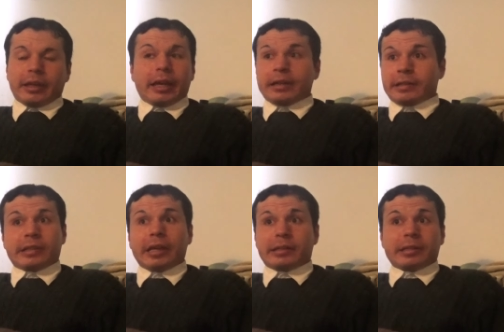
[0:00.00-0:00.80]
and
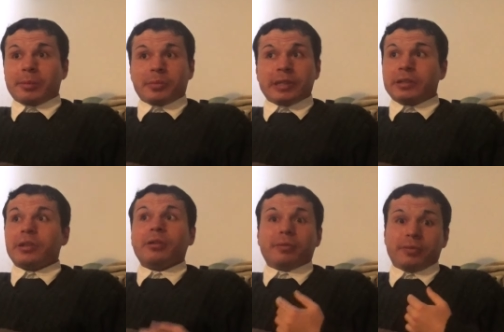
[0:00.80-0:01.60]
said something
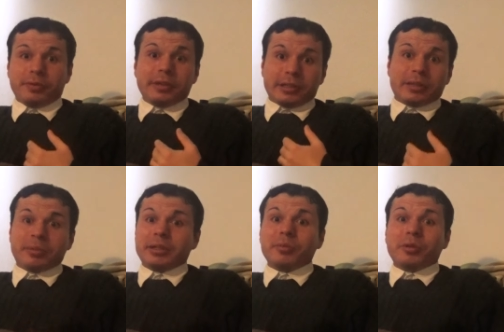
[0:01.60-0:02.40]
so
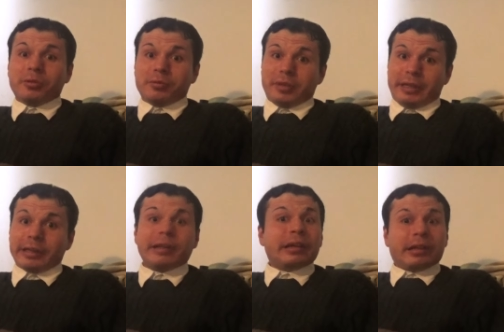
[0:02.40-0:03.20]
visibly moving